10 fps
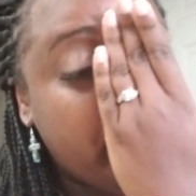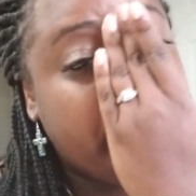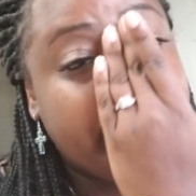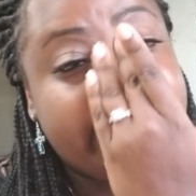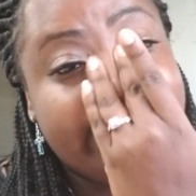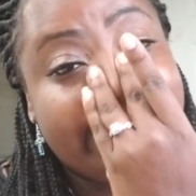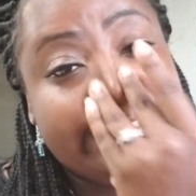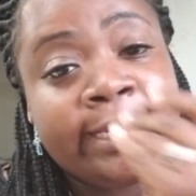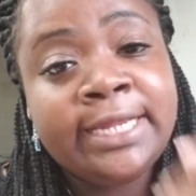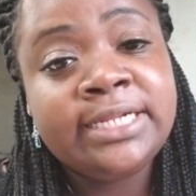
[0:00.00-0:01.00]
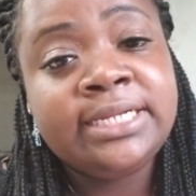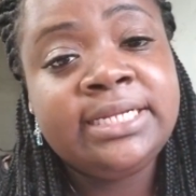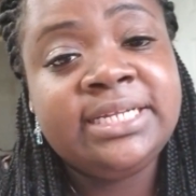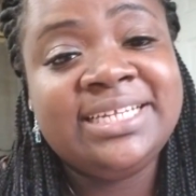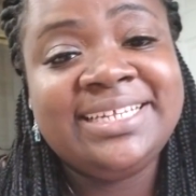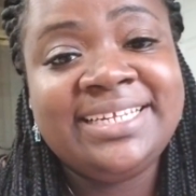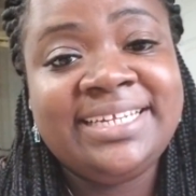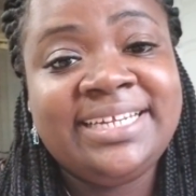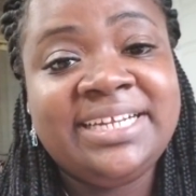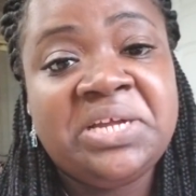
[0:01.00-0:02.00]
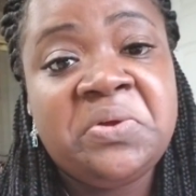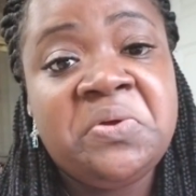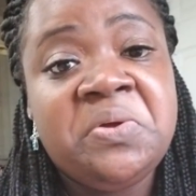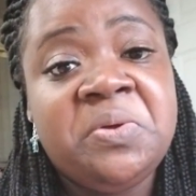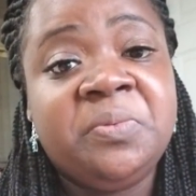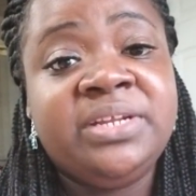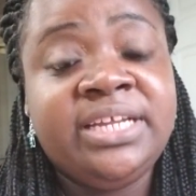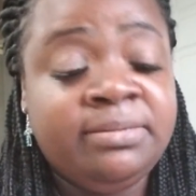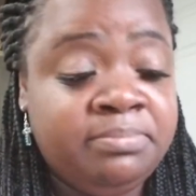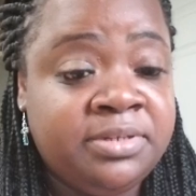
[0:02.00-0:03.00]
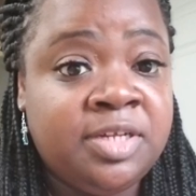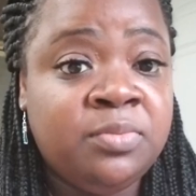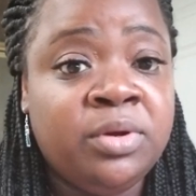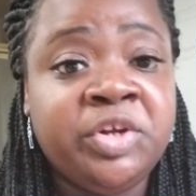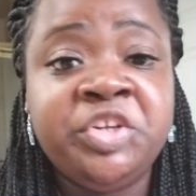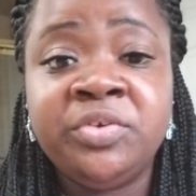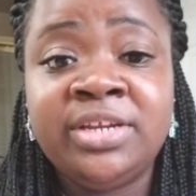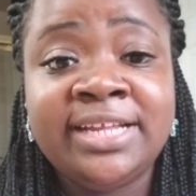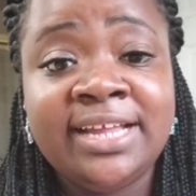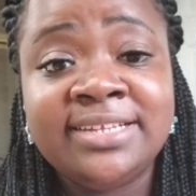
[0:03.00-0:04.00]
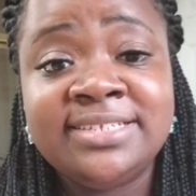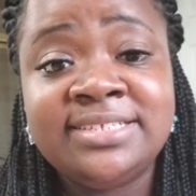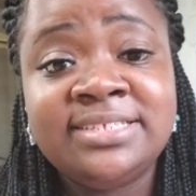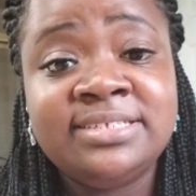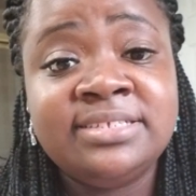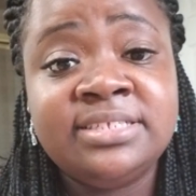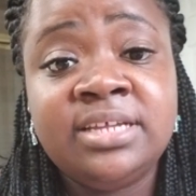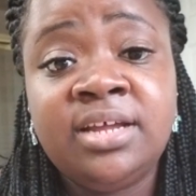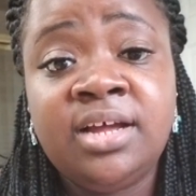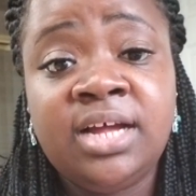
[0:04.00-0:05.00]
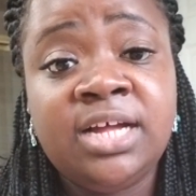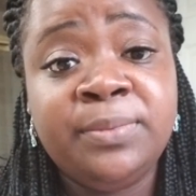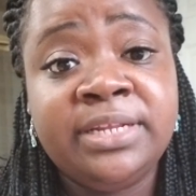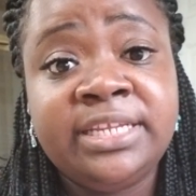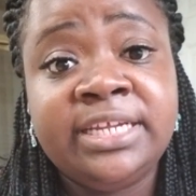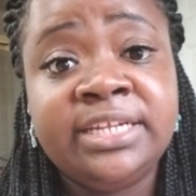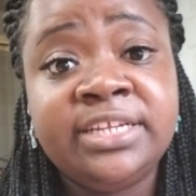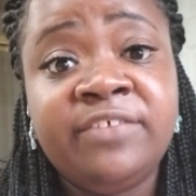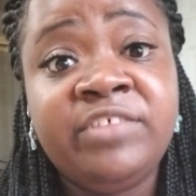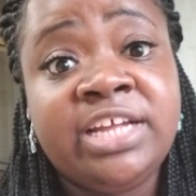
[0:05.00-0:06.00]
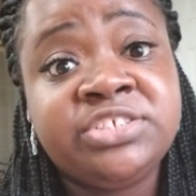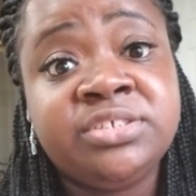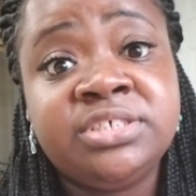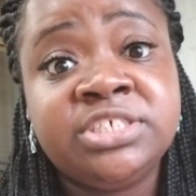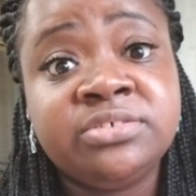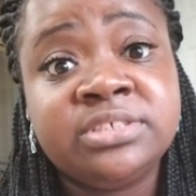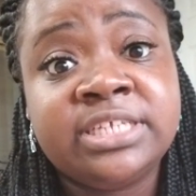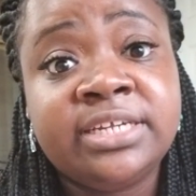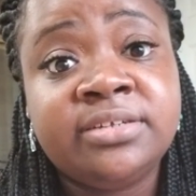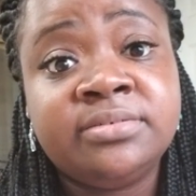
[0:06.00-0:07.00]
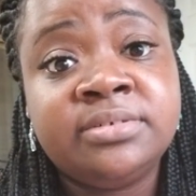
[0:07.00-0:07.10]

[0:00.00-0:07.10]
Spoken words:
we did that, and we did blood work, urine analysis. We did the vaginal ultrasound